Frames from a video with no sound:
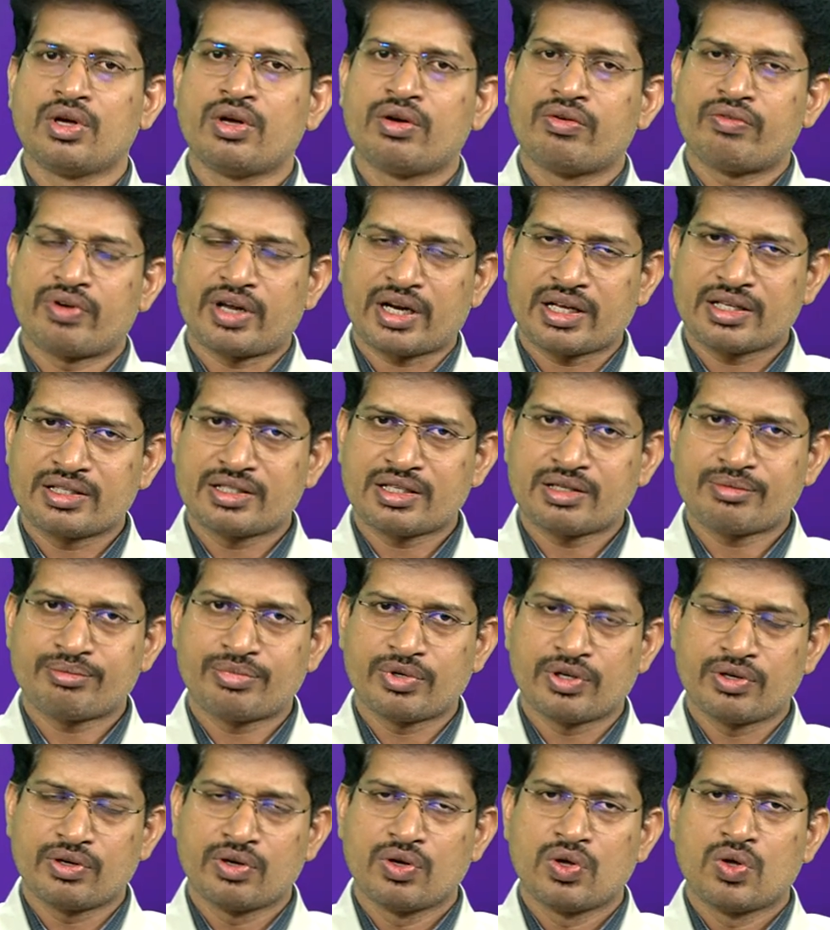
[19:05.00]
for
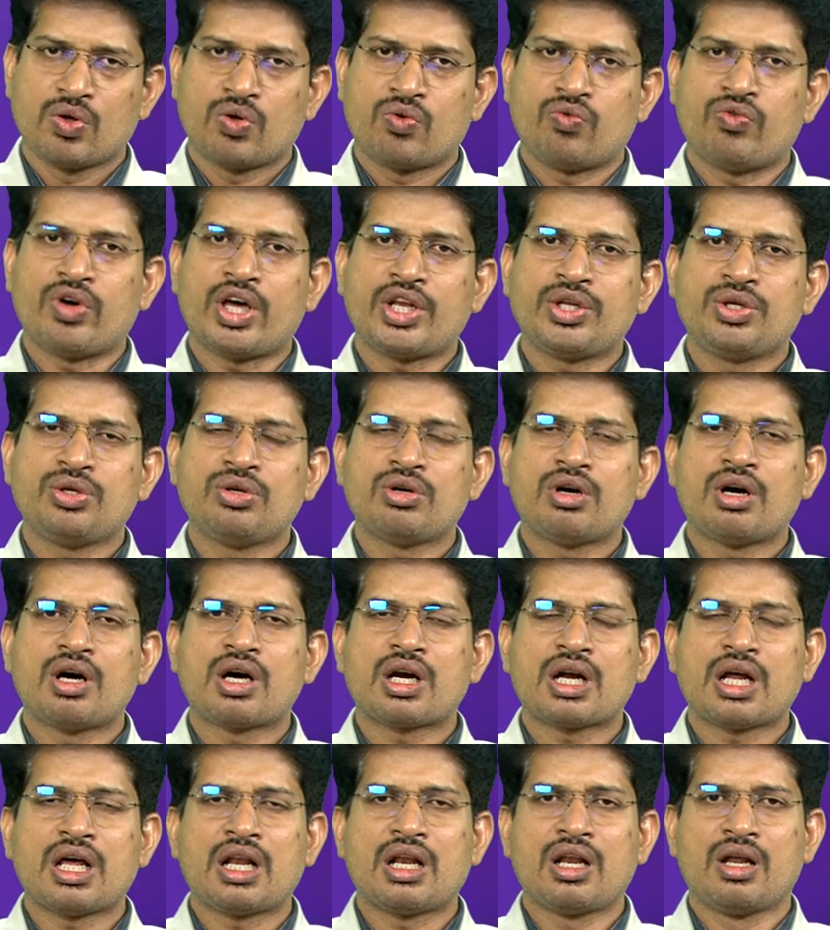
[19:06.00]
example, when you are
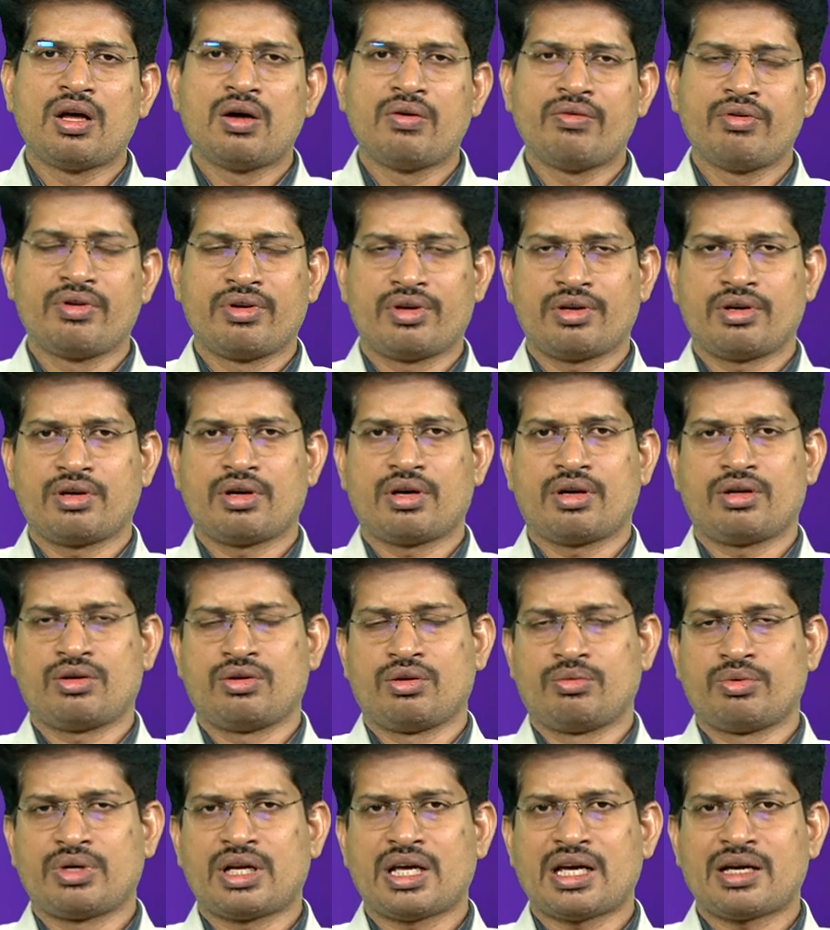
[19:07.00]
allowing a
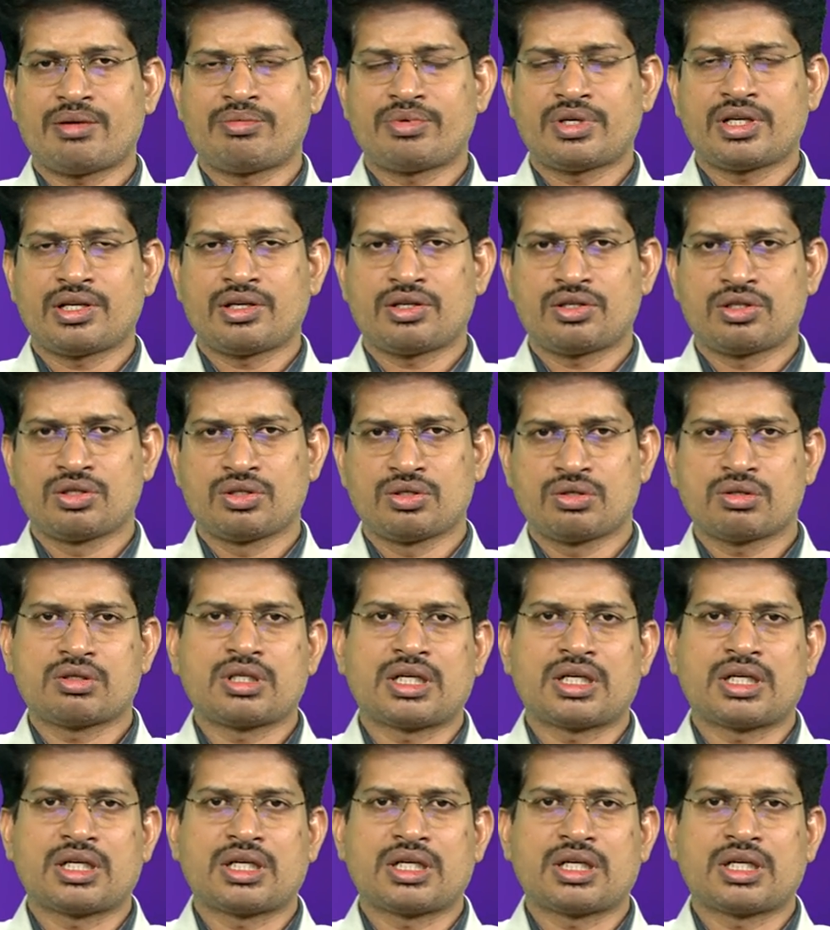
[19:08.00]
human habitation to